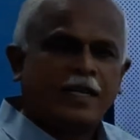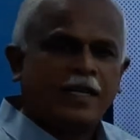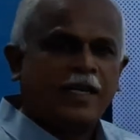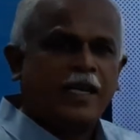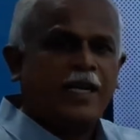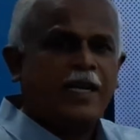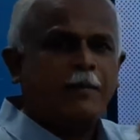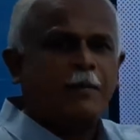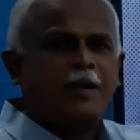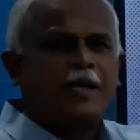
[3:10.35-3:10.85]

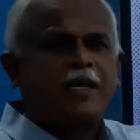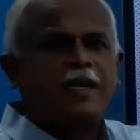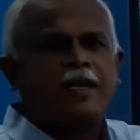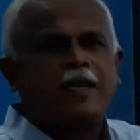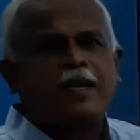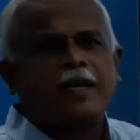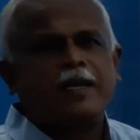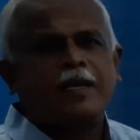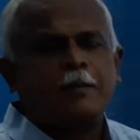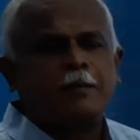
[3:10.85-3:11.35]
Anybody
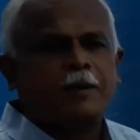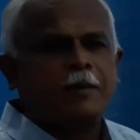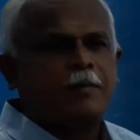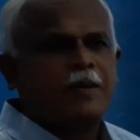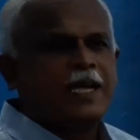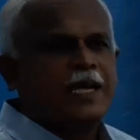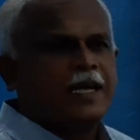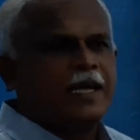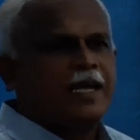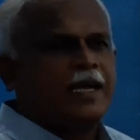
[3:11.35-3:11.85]
in the
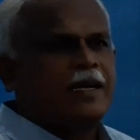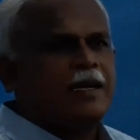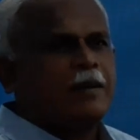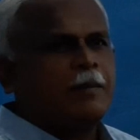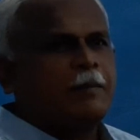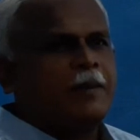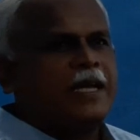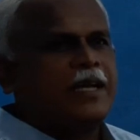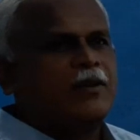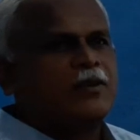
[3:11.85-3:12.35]
public can
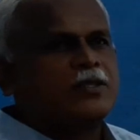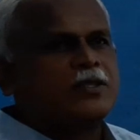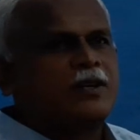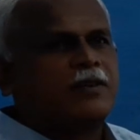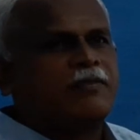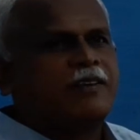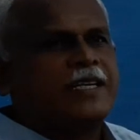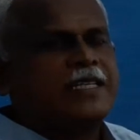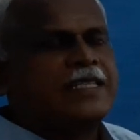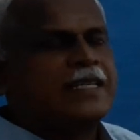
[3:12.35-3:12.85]
make use
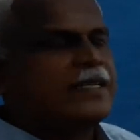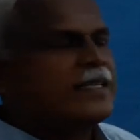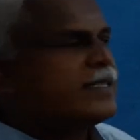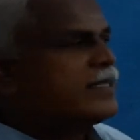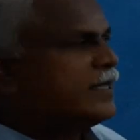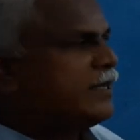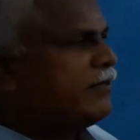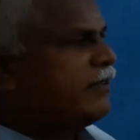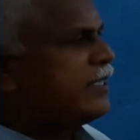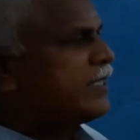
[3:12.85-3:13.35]
of its
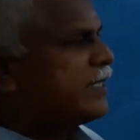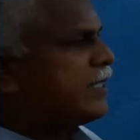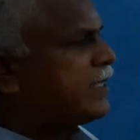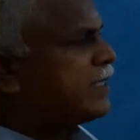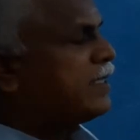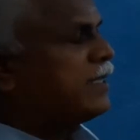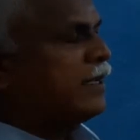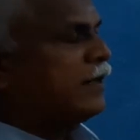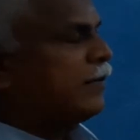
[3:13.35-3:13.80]
services.